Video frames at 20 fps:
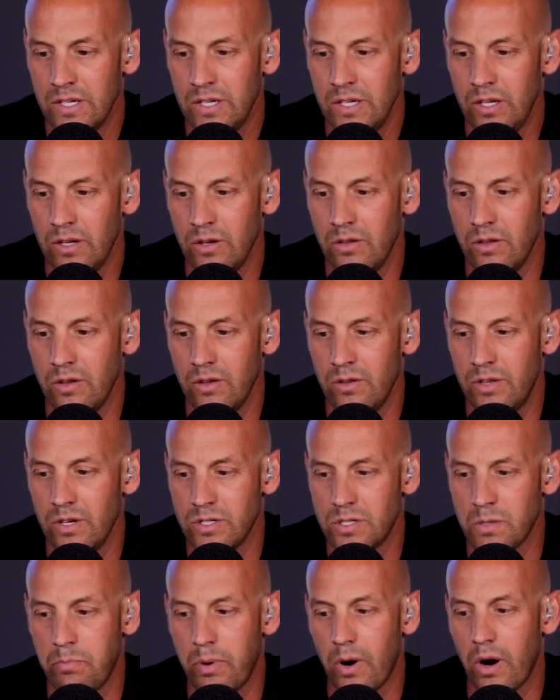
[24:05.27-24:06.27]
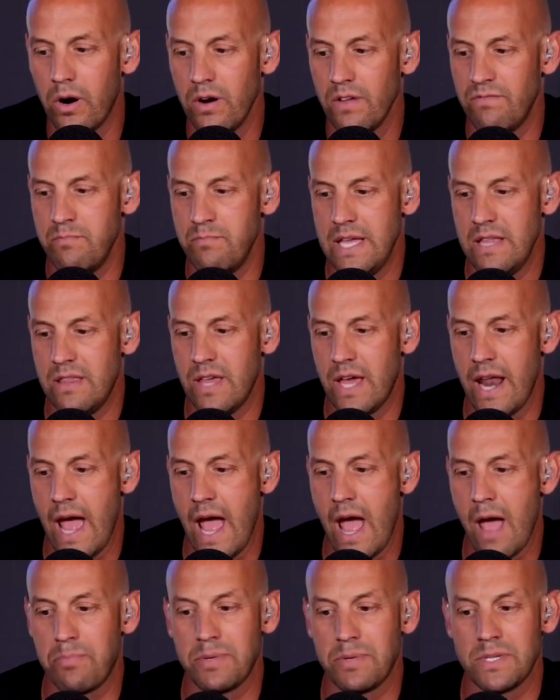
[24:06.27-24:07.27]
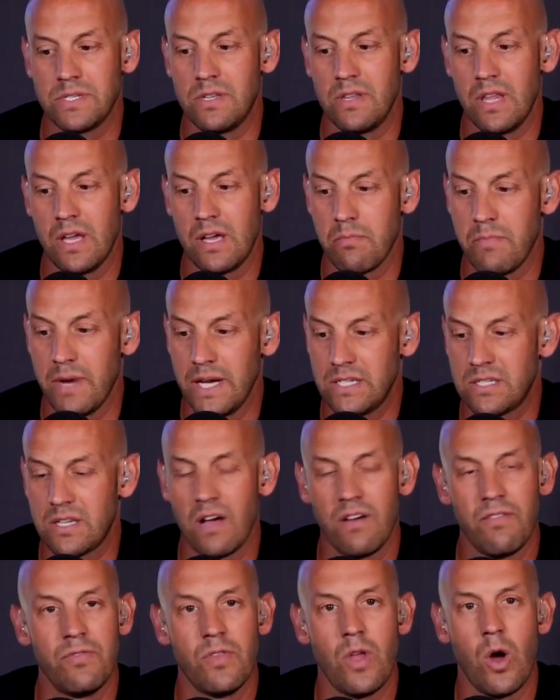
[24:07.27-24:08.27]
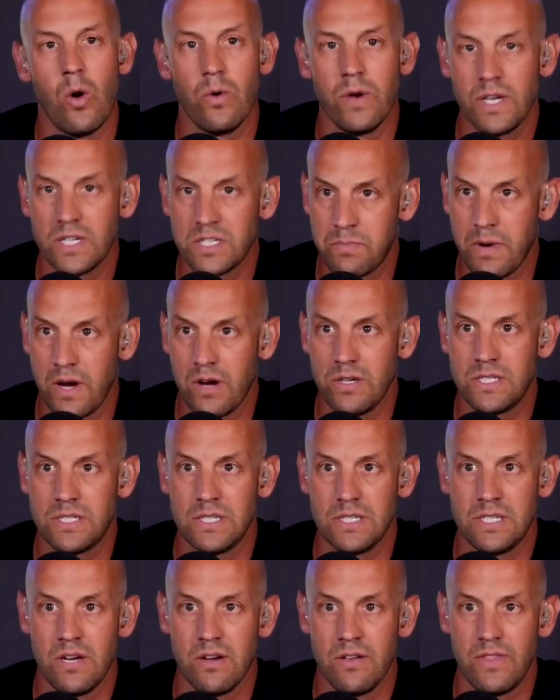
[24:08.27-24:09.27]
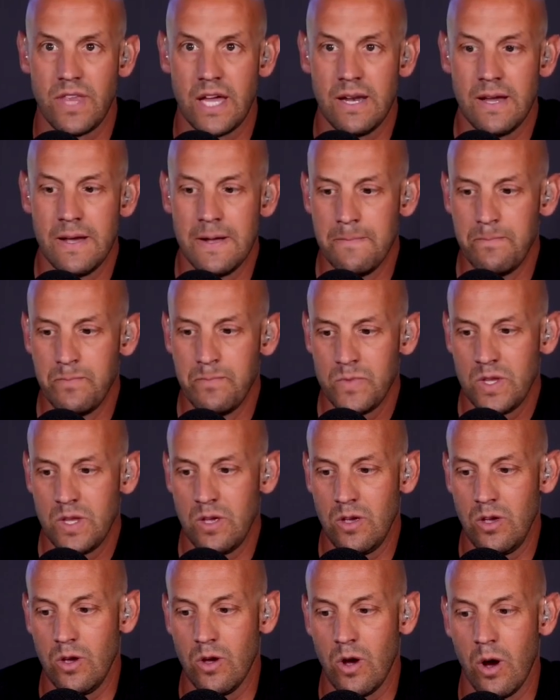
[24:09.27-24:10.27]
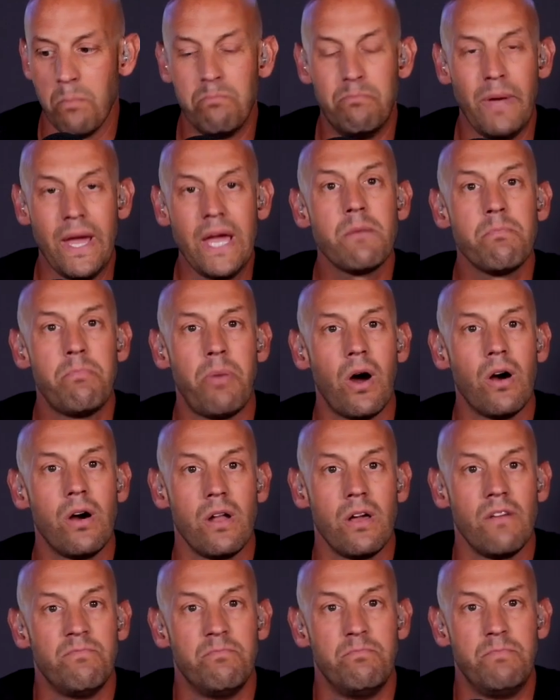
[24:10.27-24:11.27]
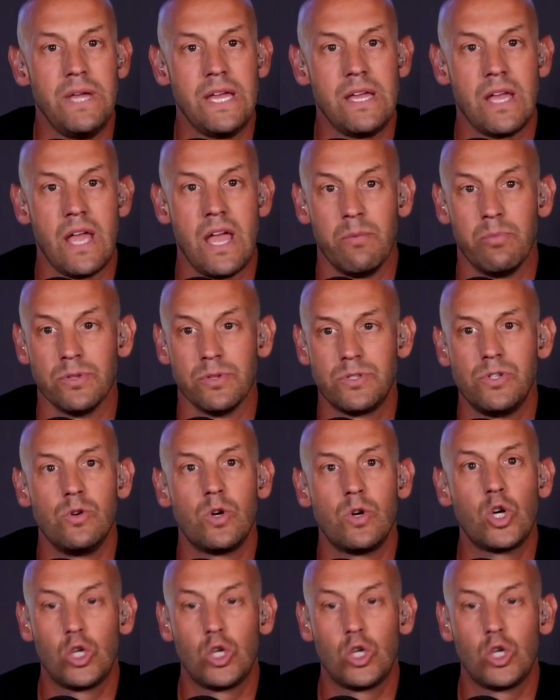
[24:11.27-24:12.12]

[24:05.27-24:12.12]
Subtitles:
There's a part of me that happens to think of myself and own experiences here that, a big part of being able to